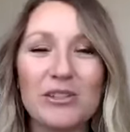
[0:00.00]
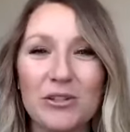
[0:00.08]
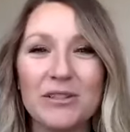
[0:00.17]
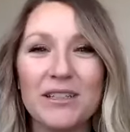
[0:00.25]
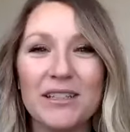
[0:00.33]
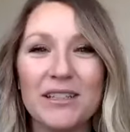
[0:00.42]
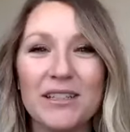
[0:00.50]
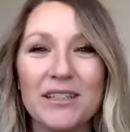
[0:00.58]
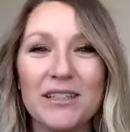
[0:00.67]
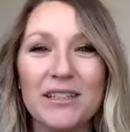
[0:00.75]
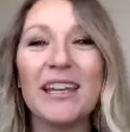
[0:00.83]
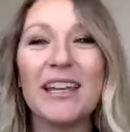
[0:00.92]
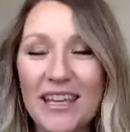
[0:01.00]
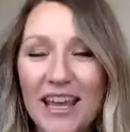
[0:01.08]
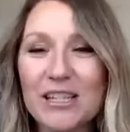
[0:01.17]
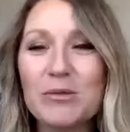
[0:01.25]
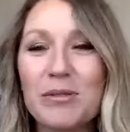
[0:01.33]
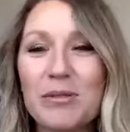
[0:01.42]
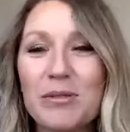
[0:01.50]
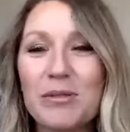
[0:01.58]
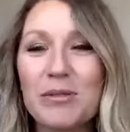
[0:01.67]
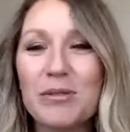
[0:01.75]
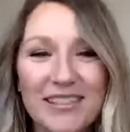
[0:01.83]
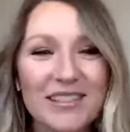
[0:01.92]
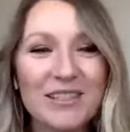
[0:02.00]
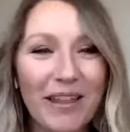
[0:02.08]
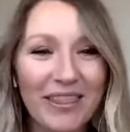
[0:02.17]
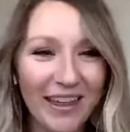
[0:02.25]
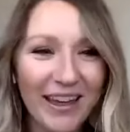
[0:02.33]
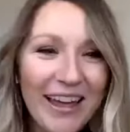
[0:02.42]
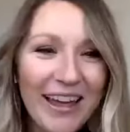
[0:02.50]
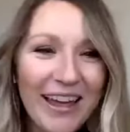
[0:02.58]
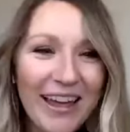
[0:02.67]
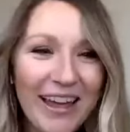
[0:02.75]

consultant. Yes, please, Samantha.